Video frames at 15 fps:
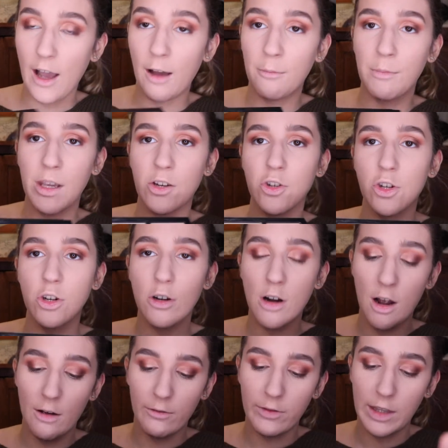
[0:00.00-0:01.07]
a mixture
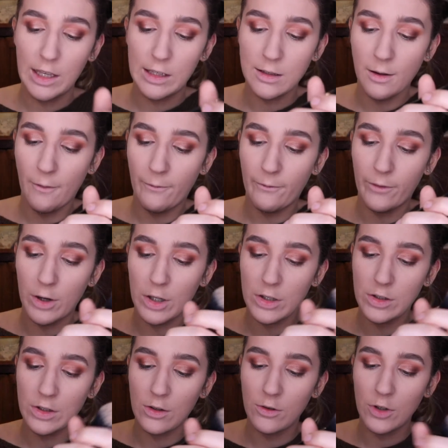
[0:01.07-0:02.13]
of these
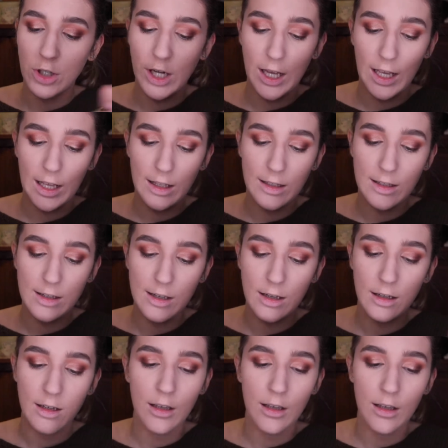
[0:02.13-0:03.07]
first two shades.